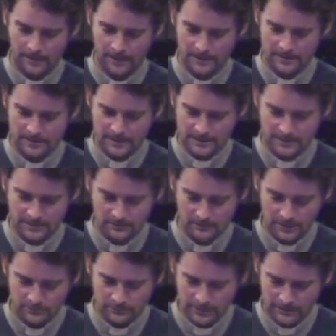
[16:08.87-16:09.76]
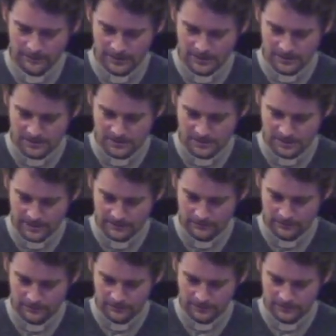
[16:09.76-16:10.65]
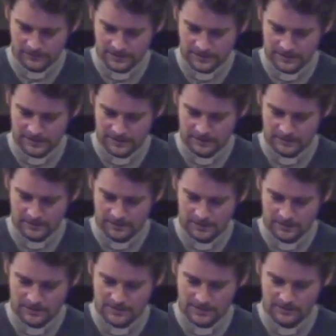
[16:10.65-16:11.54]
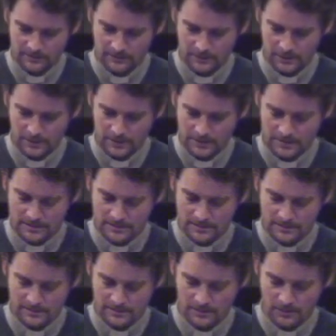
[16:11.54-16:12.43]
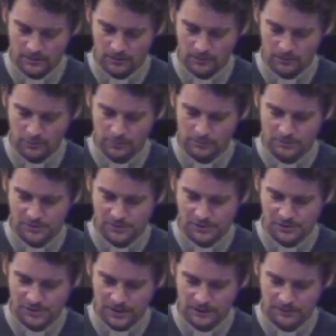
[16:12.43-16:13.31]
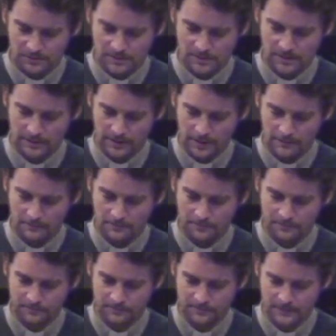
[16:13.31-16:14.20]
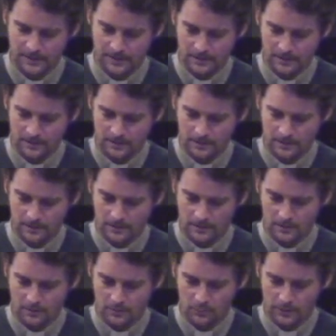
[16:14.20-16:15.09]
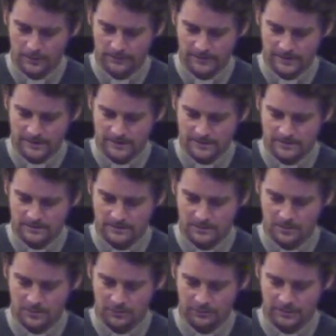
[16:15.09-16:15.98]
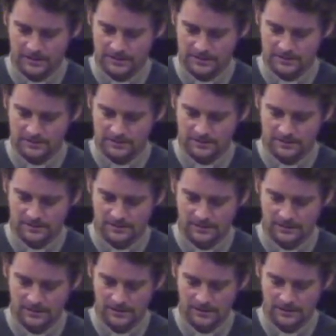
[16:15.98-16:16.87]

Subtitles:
It says in Revelation 7:15, it uses the phrase, God will shelter them with his presence.